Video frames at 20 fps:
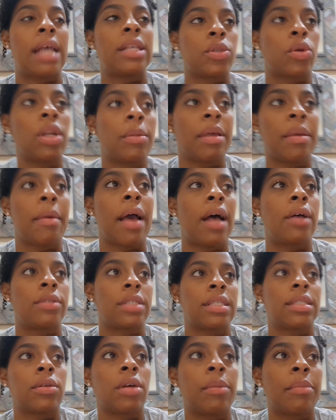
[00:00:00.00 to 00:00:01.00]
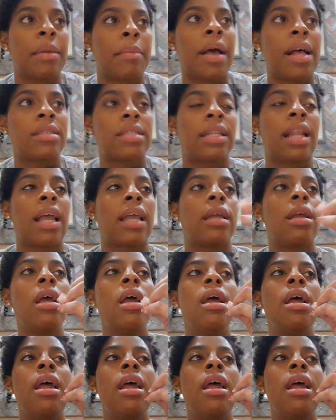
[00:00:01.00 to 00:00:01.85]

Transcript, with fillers: it's going to be in my house. It's going to be in my house tonight.